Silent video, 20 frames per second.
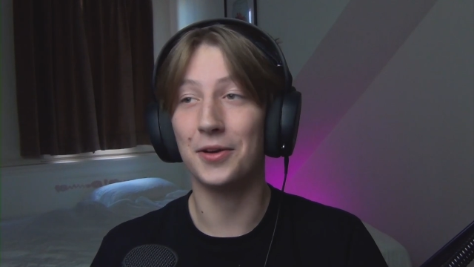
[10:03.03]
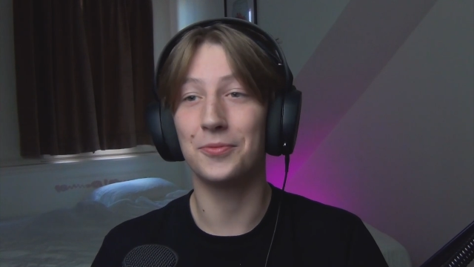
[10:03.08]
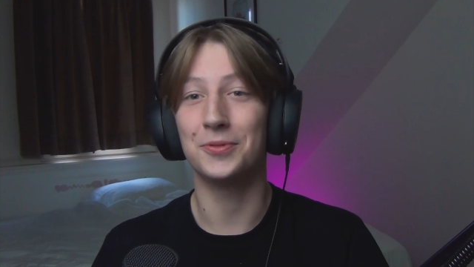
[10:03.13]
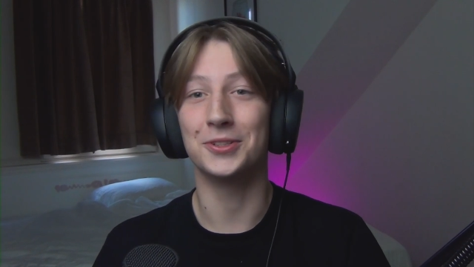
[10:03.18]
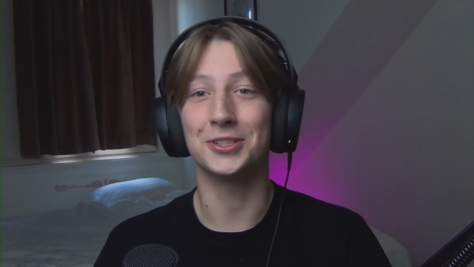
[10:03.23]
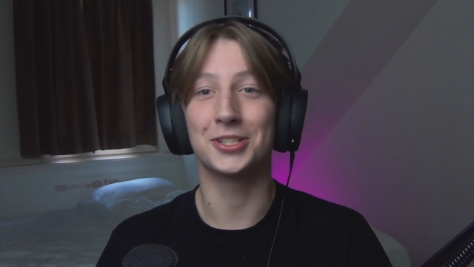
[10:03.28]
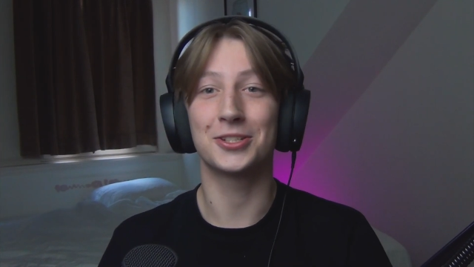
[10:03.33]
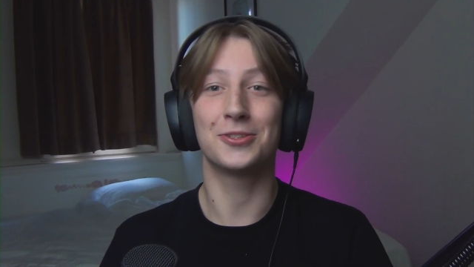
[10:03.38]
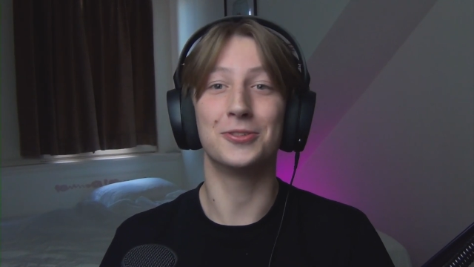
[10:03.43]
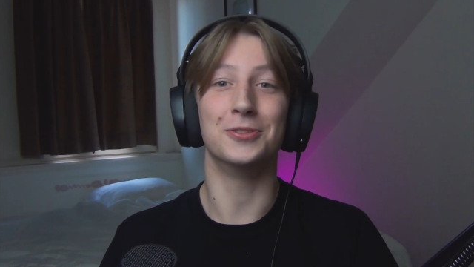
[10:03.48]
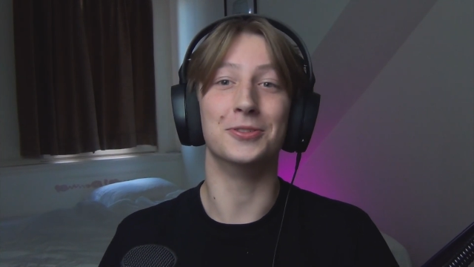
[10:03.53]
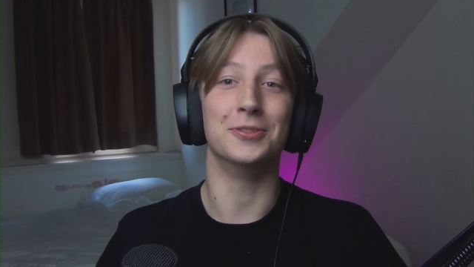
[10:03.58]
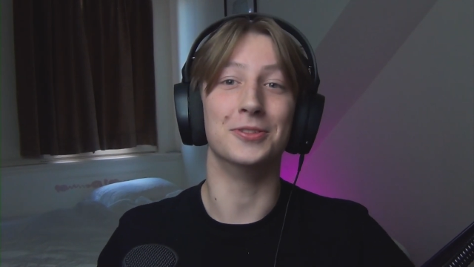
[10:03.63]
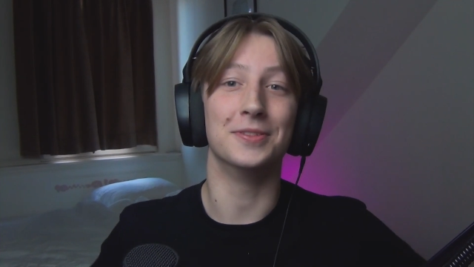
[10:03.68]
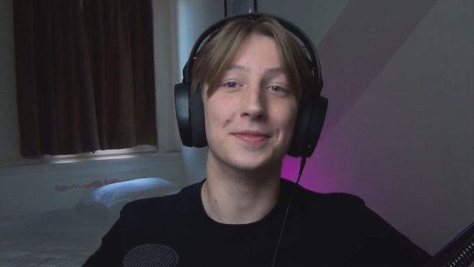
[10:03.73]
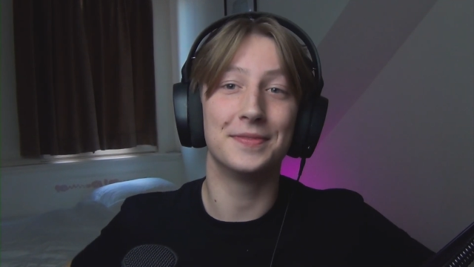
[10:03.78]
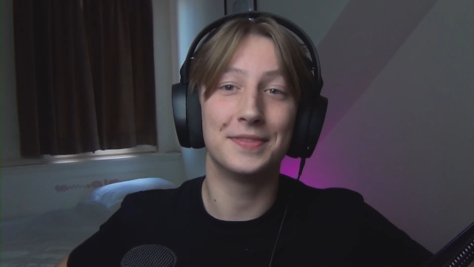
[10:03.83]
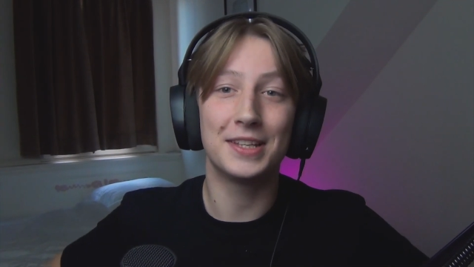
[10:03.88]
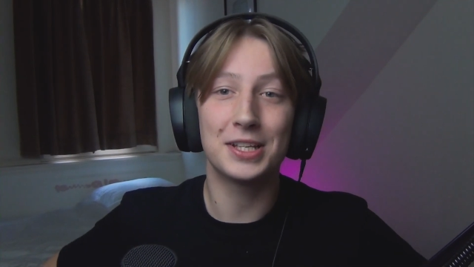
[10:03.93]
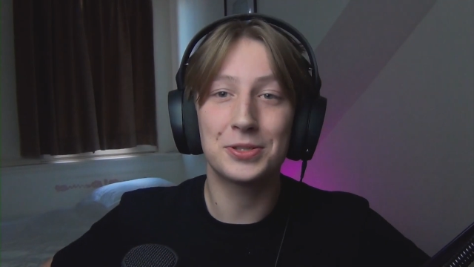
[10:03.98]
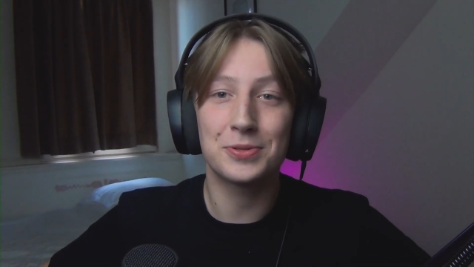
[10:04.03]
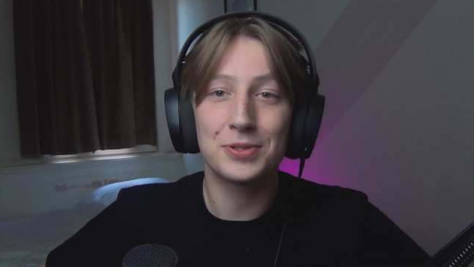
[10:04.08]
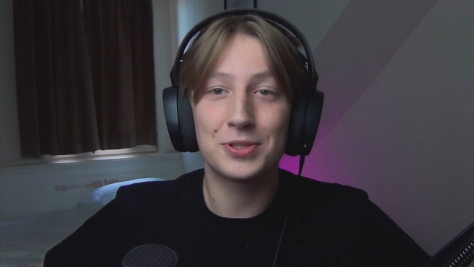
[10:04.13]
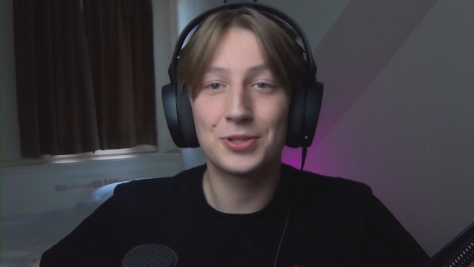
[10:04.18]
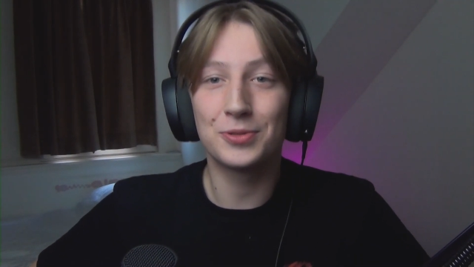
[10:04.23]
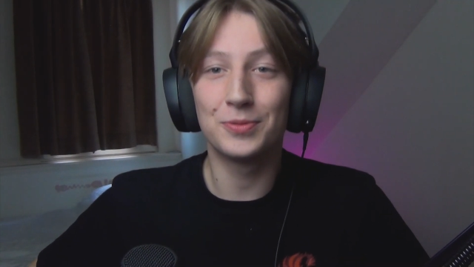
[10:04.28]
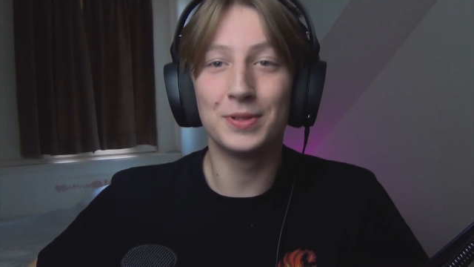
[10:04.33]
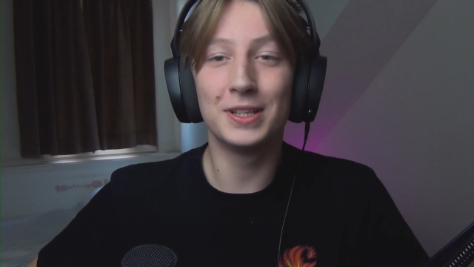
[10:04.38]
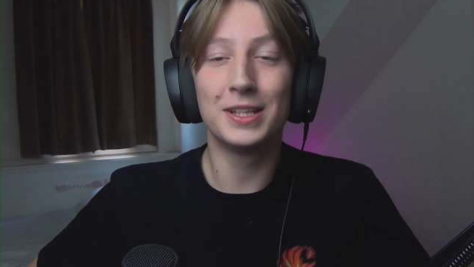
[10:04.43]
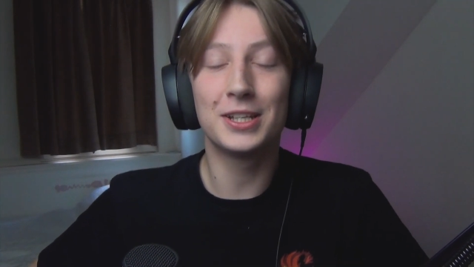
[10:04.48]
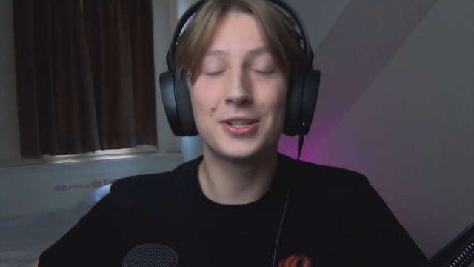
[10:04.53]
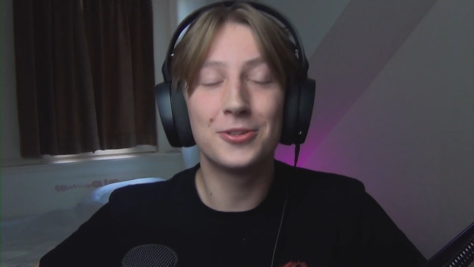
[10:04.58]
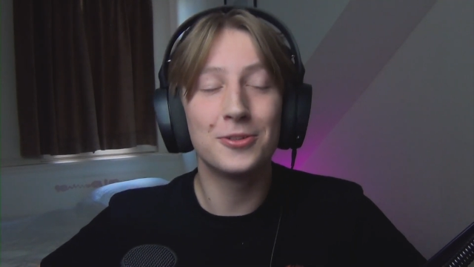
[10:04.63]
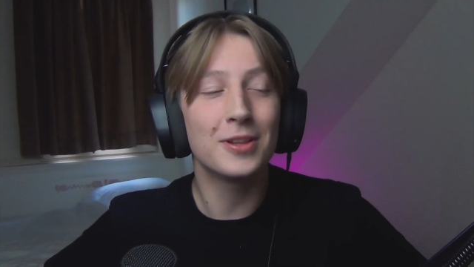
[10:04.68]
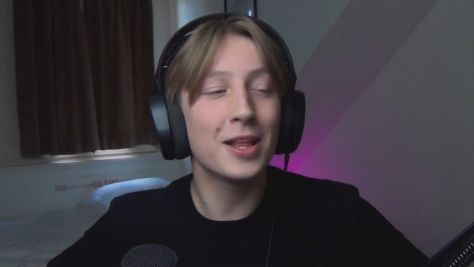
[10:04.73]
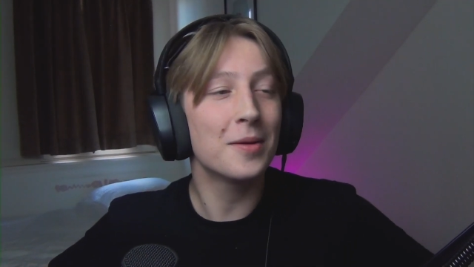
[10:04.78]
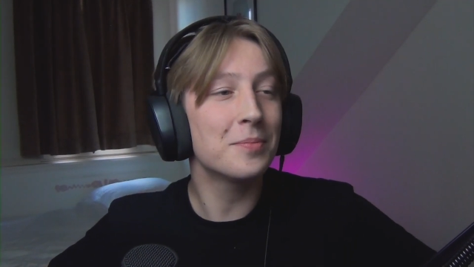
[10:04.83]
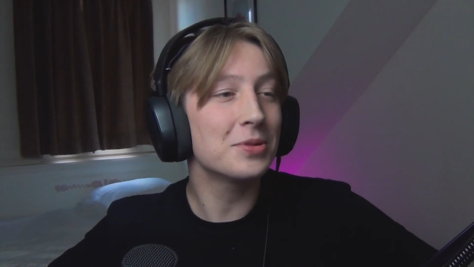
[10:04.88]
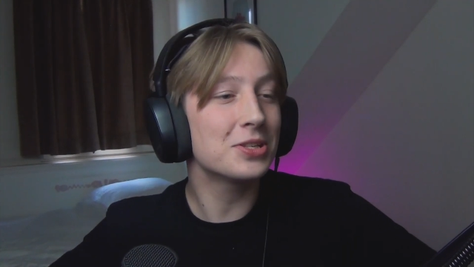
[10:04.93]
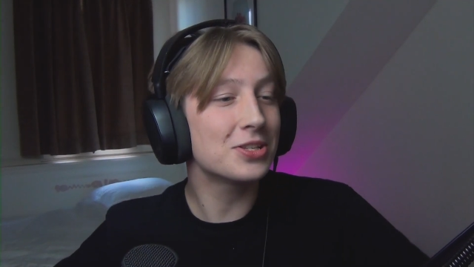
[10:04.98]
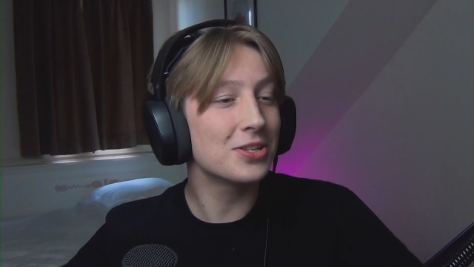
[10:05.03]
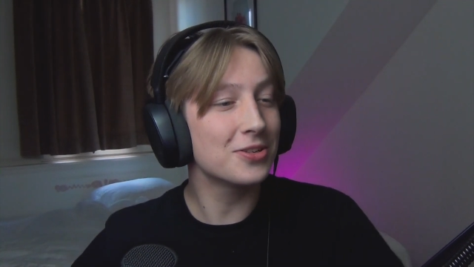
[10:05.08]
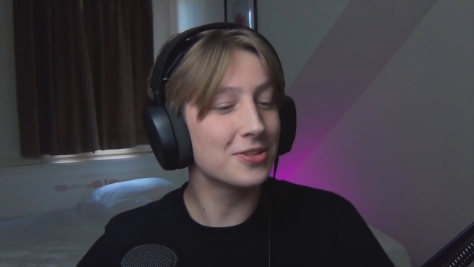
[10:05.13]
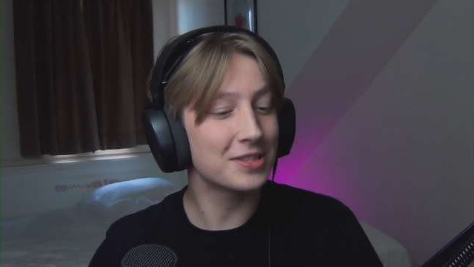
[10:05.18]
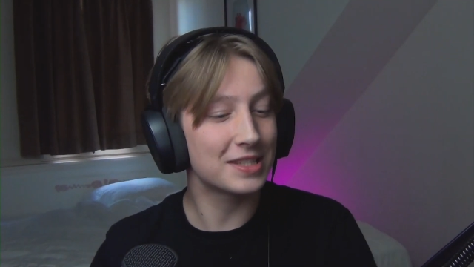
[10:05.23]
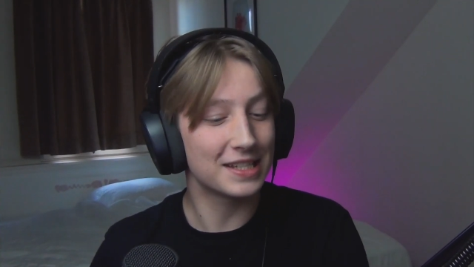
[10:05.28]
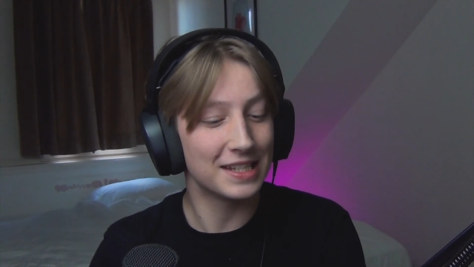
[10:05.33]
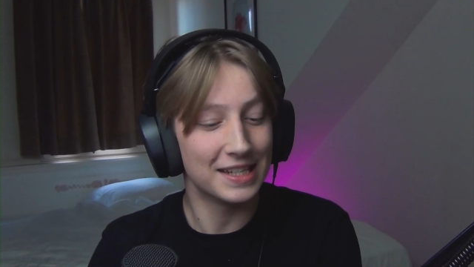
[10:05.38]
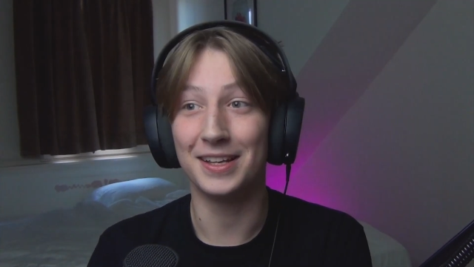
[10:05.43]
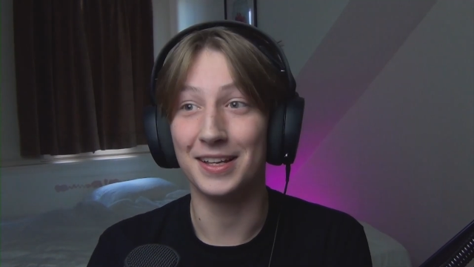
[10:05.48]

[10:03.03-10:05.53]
was cool. This was a really cool episode.